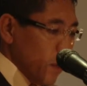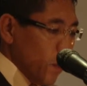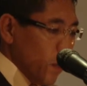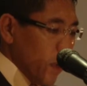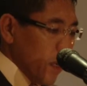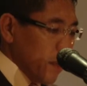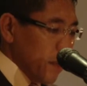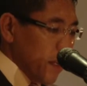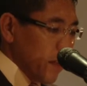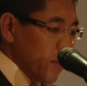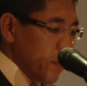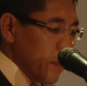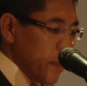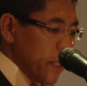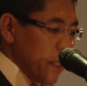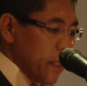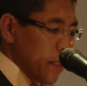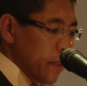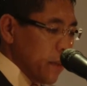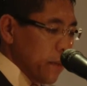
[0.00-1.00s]
While
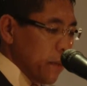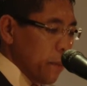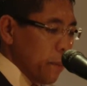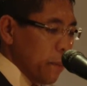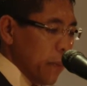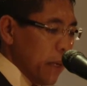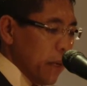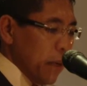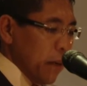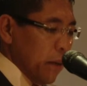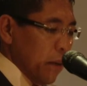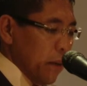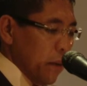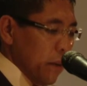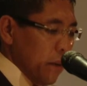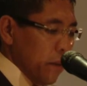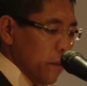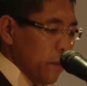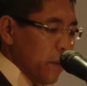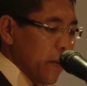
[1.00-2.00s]
governments may
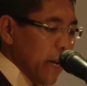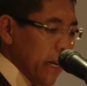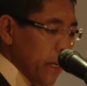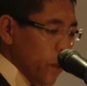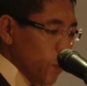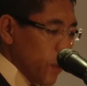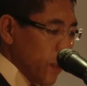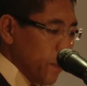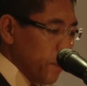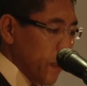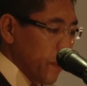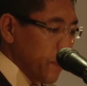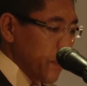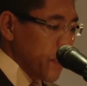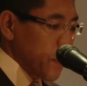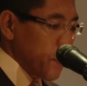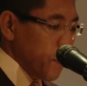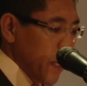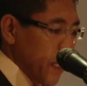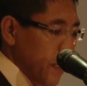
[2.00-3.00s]
reallocate
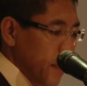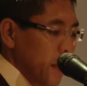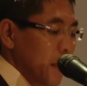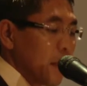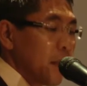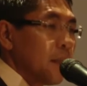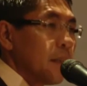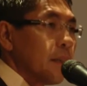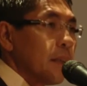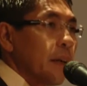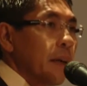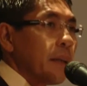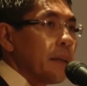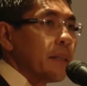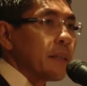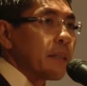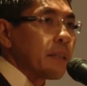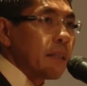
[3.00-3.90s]
public spending and